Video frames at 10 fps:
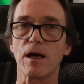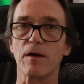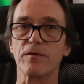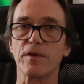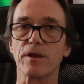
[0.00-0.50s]

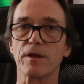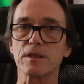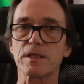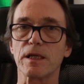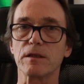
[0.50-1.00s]
of the
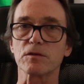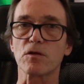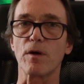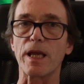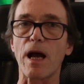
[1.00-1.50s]
signals
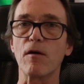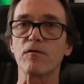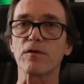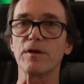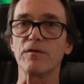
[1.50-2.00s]
going
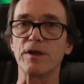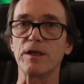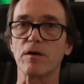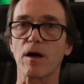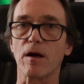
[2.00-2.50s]
out from the
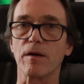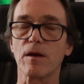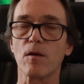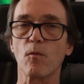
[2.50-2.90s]
video card.